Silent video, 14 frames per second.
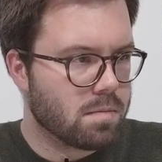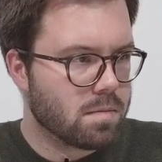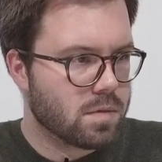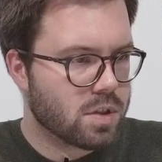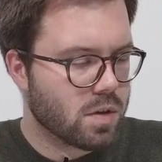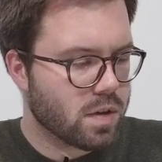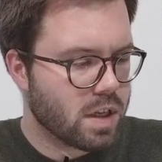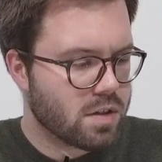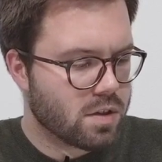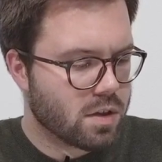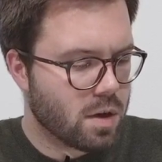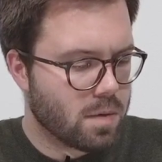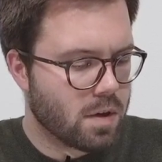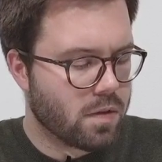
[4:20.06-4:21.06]
So that's a
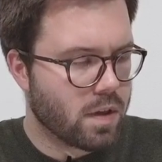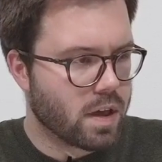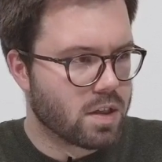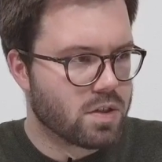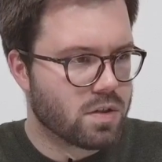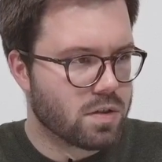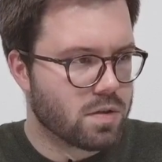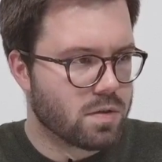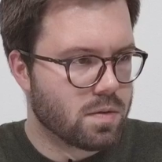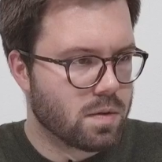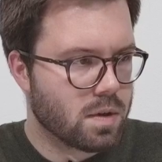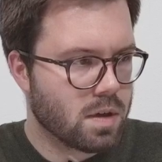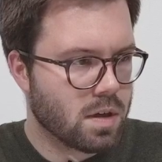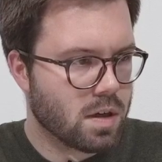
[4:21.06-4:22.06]
couple of things
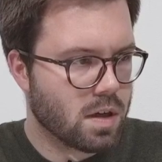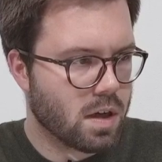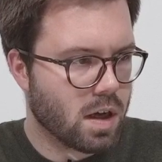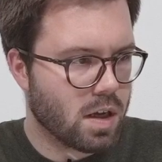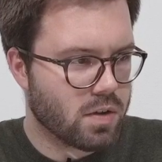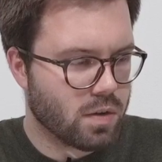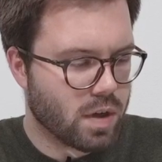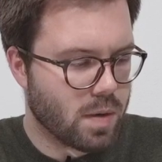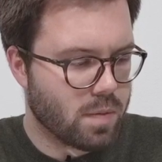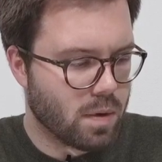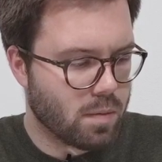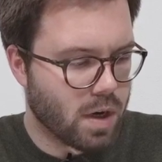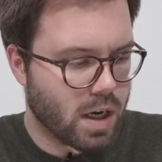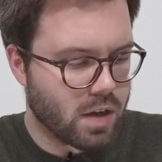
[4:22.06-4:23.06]
to keep
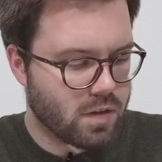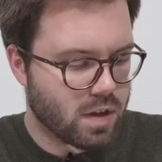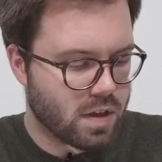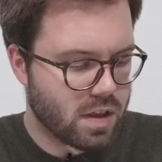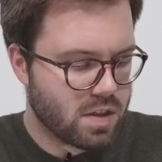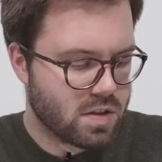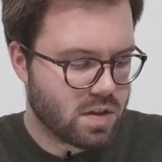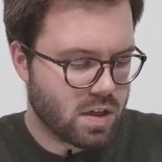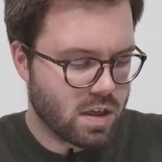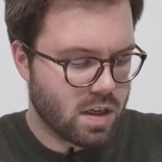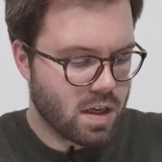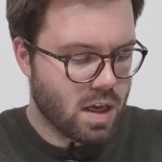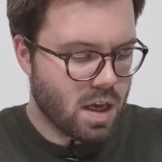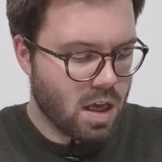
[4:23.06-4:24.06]
in mind. And this is
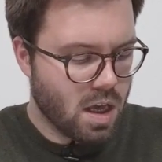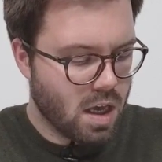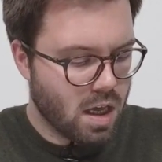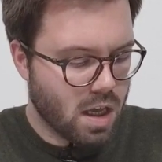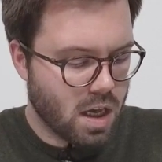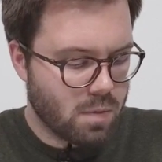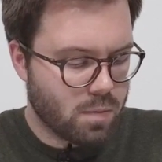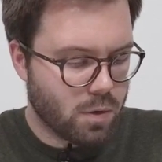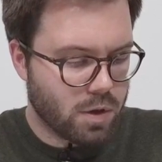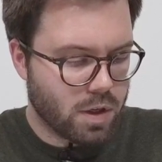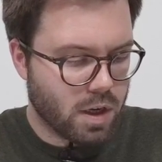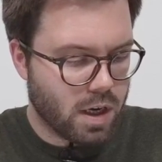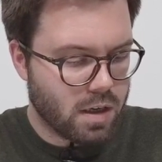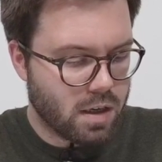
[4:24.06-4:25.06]
the
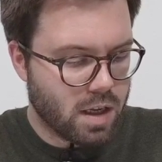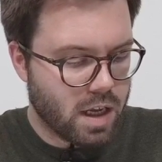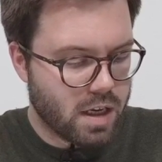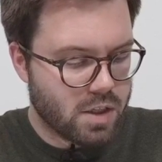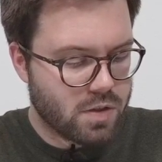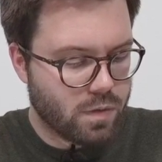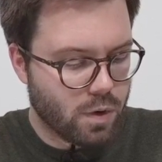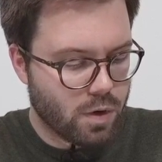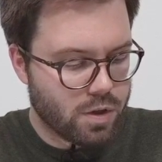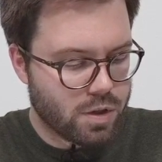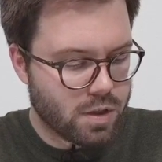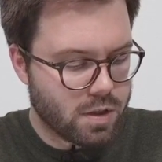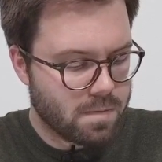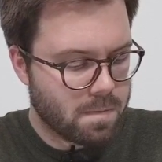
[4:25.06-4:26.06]
8.9-inch
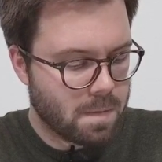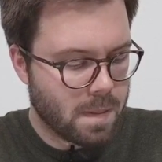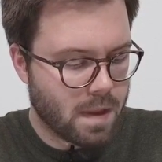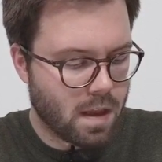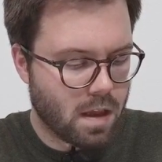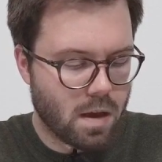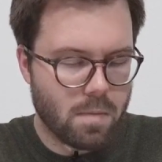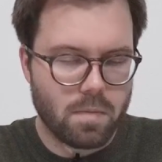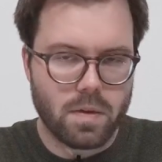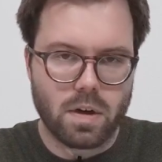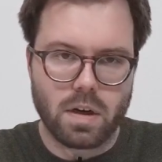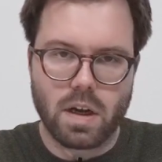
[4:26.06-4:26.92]
version. They're